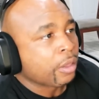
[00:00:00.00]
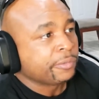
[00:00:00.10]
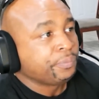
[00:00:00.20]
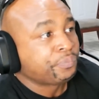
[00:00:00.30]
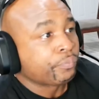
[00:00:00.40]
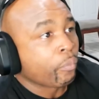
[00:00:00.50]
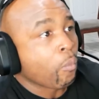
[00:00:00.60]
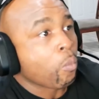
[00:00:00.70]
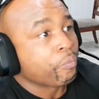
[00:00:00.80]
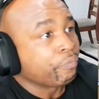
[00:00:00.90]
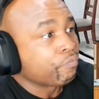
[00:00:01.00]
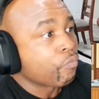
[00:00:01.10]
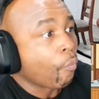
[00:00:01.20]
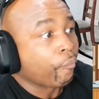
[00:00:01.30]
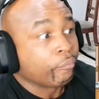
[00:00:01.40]
You're
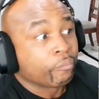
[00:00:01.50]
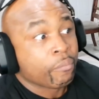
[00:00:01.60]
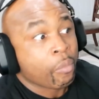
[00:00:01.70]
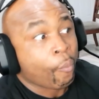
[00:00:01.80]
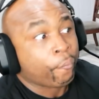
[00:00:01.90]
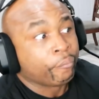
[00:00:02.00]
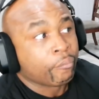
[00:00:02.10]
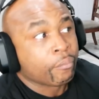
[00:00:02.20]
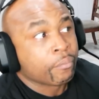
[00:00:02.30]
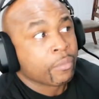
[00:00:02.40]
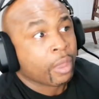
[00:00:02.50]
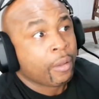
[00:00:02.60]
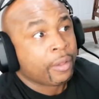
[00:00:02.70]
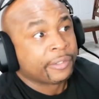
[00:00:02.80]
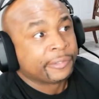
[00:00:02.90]
right. It's not zucchini.
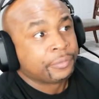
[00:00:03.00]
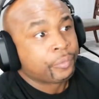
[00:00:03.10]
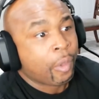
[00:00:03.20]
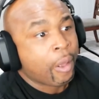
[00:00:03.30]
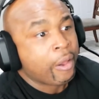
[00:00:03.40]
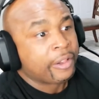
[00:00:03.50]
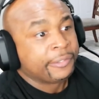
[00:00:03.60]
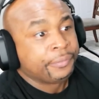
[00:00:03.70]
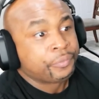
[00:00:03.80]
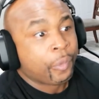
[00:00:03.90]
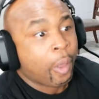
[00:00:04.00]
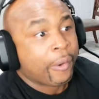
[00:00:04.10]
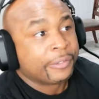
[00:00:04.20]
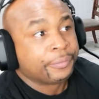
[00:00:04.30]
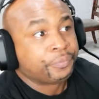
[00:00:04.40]
It's okra.
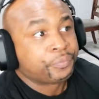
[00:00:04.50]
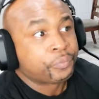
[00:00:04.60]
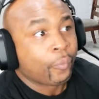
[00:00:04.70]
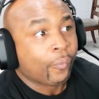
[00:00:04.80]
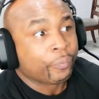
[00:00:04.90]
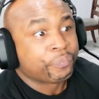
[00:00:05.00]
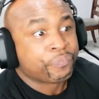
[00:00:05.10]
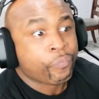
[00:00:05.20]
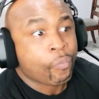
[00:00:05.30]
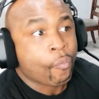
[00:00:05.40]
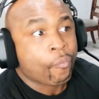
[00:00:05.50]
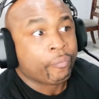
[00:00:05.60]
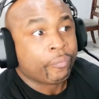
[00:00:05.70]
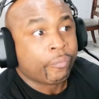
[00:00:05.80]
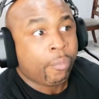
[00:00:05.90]
I guess when I was at the
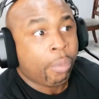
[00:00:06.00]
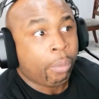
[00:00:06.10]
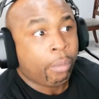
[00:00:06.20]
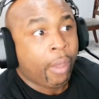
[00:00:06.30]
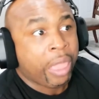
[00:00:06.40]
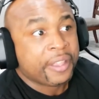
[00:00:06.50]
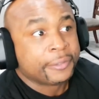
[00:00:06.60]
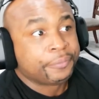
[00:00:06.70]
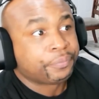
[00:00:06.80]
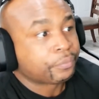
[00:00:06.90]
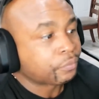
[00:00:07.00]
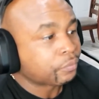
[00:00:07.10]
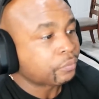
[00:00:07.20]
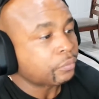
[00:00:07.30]
store, my mind was somewhere else.